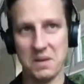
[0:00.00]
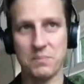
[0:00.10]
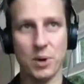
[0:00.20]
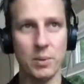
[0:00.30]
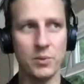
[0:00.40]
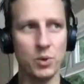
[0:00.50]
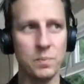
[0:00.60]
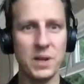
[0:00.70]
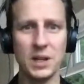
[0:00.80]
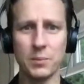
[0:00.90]
He probably
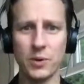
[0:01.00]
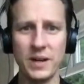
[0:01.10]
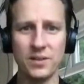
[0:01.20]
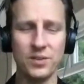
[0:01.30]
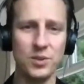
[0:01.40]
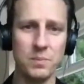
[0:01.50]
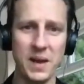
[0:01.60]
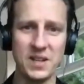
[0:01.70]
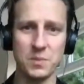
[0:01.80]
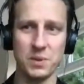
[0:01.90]
would be an upgrade at third
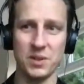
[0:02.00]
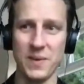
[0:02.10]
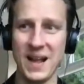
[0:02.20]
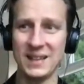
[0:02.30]
base, but